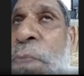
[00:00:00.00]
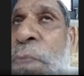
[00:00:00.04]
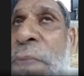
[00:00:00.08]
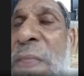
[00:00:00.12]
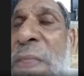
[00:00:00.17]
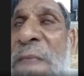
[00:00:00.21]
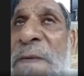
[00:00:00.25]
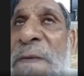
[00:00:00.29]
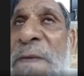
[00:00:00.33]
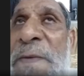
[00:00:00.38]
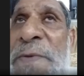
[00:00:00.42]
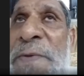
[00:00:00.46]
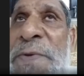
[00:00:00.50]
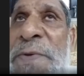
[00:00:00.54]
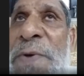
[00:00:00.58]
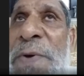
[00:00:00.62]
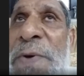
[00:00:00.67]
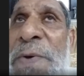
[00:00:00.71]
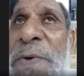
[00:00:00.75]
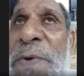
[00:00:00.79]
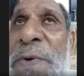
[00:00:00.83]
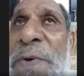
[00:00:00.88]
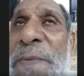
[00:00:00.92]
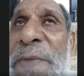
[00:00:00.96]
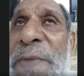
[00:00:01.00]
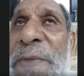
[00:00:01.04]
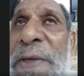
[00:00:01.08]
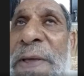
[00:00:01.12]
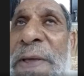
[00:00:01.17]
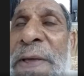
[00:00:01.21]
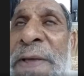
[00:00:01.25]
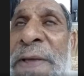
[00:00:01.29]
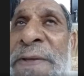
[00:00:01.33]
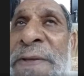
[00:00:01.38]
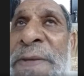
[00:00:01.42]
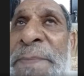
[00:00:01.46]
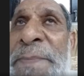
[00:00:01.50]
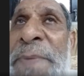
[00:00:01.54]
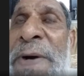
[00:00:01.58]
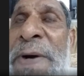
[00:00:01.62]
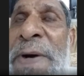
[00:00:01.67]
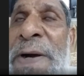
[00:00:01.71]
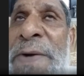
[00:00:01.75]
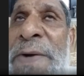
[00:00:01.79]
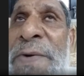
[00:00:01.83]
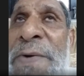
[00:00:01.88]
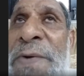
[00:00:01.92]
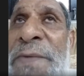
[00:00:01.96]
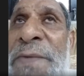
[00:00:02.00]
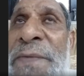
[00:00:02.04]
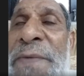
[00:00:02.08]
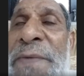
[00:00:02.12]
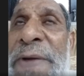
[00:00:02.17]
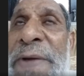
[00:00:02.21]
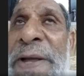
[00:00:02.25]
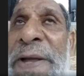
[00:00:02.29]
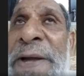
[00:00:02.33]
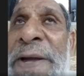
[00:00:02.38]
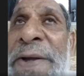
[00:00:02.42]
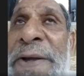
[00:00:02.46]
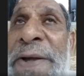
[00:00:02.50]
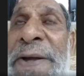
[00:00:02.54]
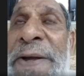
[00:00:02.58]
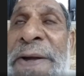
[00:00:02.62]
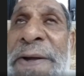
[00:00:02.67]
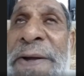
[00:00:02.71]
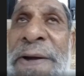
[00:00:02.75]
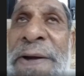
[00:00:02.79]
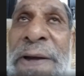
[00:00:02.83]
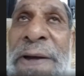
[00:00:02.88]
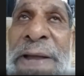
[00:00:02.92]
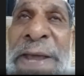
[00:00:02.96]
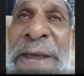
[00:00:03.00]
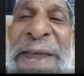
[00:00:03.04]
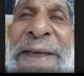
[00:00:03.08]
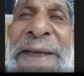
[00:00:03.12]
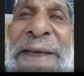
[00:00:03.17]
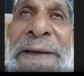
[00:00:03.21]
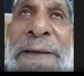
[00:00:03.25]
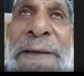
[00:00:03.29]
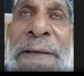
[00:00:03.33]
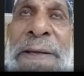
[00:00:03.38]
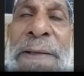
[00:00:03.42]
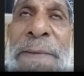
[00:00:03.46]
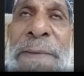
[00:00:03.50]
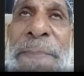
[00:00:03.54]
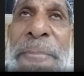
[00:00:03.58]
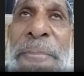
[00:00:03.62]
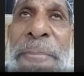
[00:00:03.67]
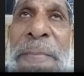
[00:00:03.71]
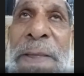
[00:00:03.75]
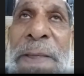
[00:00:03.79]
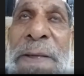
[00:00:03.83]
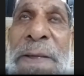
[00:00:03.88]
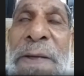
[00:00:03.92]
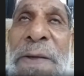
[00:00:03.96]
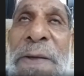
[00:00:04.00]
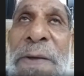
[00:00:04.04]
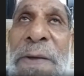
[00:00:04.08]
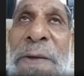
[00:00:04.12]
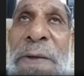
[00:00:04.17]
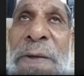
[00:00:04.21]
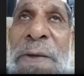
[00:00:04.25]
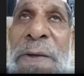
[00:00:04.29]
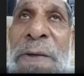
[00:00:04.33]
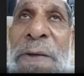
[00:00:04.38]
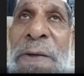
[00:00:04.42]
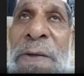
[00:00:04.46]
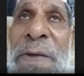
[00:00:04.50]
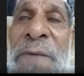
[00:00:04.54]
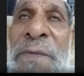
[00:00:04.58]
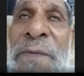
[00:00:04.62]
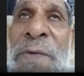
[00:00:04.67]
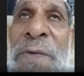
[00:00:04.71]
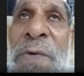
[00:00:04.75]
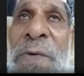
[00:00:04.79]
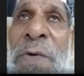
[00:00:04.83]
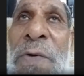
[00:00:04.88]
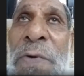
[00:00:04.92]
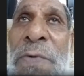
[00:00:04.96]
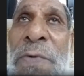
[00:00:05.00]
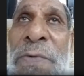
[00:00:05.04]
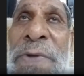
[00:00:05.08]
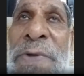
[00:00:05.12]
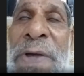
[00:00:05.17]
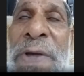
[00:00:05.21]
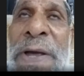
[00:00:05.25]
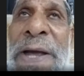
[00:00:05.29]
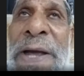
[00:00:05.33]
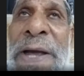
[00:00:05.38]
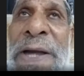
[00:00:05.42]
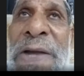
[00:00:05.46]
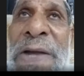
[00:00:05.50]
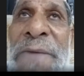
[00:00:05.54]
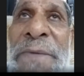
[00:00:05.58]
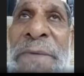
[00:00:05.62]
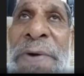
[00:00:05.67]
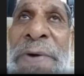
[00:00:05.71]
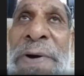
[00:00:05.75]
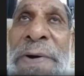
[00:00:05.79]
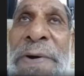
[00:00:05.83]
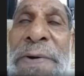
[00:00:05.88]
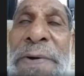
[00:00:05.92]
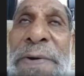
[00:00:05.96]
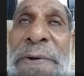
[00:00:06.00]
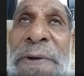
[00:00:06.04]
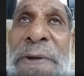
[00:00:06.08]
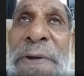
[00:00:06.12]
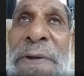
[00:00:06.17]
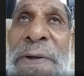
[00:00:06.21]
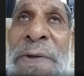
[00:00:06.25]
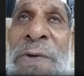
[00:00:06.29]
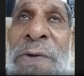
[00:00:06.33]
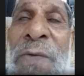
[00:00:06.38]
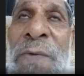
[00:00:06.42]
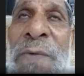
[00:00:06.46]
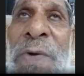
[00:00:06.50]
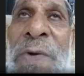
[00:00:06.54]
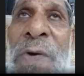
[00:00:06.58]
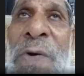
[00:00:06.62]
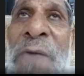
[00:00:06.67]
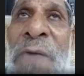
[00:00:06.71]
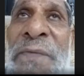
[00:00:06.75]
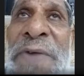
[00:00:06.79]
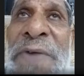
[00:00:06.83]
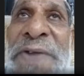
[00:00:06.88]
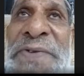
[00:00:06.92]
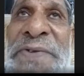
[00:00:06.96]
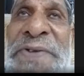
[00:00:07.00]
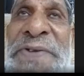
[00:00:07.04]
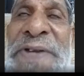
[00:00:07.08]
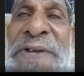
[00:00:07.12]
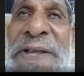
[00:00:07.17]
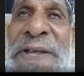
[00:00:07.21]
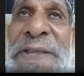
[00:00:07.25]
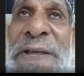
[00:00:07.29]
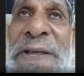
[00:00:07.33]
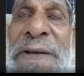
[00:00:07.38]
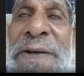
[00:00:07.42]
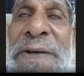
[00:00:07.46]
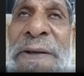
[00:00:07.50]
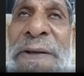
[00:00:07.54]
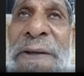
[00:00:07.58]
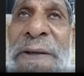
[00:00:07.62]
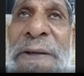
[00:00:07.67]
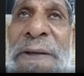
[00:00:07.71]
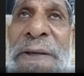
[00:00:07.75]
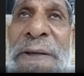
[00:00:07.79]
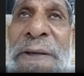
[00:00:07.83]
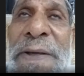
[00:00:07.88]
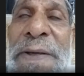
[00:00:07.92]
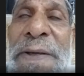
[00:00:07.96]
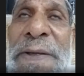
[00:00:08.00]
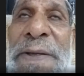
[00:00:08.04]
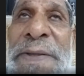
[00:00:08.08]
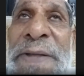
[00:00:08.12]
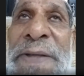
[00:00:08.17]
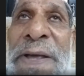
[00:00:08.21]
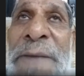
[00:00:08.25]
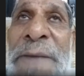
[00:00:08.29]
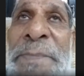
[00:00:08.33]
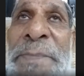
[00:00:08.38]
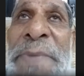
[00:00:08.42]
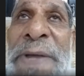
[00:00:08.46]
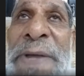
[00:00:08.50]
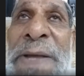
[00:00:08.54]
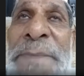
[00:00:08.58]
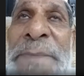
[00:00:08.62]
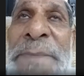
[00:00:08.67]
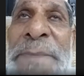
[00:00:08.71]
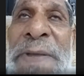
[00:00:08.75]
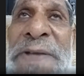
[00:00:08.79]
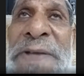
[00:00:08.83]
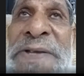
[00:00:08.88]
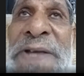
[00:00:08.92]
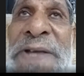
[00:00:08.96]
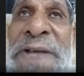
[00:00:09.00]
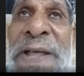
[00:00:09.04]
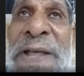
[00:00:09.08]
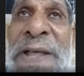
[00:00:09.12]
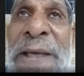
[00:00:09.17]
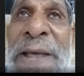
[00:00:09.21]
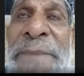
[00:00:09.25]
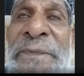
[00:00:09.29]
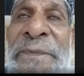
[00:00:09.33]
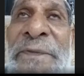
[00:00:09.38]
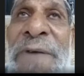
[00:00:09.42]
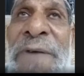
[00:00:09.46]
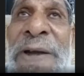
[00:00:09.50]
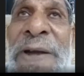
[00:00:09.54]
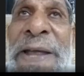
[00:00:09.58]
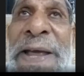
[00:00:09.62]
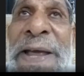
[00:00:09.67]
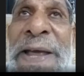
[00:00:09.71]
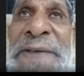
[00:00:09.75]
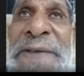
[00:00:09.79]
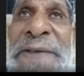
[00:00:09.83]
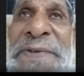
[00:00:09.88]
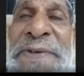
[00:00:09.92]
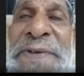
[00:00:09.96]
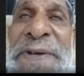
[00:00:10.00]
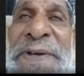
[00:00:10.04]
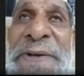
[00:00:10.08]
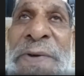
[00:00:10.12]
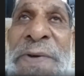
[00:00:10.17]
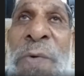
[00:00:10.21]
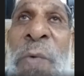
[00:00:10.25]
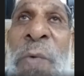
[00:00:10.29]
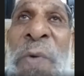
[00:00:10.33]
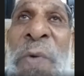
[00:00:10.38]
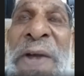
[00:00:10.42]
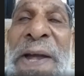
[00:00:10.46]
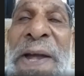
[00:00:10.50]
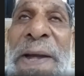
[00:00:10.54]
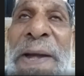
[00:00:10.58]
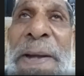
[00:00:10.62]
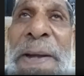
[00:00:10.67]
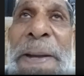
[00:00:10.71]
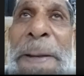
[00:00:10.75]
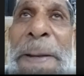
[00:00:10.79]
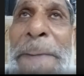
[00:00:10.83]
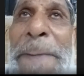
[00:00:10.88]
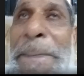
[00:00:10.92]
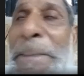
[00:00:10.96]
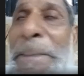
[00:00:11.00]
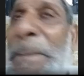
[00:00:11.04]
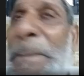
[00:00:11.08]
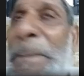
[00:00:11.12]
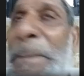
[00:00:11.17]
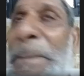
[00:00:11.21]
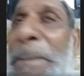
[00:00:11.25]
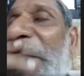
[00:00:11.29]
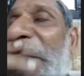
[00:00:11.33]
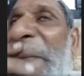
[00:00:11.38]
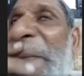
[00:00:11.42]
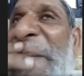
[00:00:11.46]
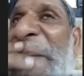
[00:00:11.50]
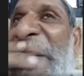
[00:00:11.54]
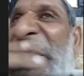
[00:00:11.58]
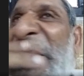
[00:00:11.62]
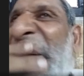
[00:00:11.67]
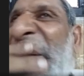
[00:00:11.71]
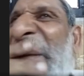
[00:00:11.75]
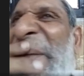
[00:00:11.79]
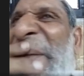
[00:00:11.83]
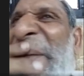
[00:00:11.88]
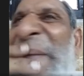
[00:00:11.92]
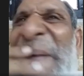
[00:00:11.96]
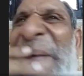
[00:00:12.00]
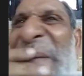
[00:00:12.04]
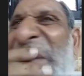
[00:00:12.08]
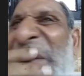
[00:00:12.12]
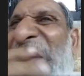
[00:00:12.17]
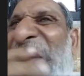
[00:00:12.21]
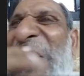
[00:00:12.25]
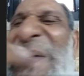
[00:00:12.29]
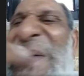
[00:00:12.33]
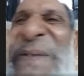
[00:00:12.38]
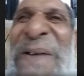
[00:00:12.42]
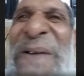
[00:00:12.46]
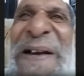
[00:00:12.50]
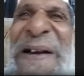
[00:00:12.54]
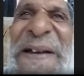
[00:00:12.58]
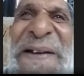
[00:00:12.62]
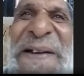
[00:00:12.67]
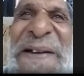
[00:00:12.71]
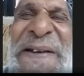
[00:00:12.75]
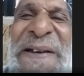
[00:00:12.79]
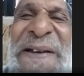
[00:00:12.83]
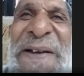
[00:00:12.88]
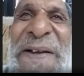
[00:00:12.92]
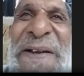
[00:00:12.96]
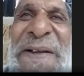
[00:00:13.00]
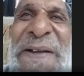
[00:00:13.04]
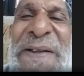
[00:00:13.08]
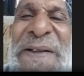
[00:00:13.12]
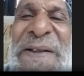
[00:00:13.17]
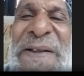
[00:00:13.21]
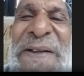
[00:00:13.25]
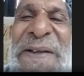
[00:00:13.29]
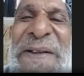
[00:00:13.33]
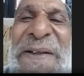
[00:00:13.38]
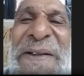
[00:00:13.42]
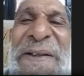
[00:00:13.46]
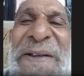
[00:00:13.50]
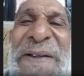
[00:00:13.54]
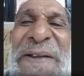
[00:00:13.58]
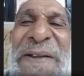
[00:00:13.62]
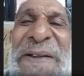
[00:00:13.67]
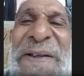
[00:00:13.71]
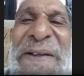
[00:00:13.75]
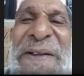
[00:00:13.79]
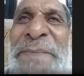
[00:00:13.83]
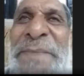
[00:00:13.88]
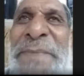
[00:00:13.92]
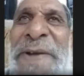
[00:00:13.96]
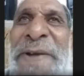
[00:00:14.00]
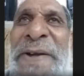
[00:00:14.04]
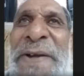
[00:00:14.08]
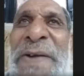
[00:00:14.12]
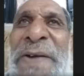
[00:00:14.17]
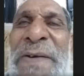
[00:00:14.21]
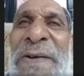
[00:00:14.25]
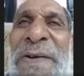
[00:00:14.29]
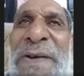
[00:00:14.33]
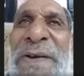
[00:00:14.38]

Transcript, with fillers: So as a part of antenatal care, if you go to the gynae ward, you will often see that they are being prescribed folic acid routinely. It is just to avoid that they may develop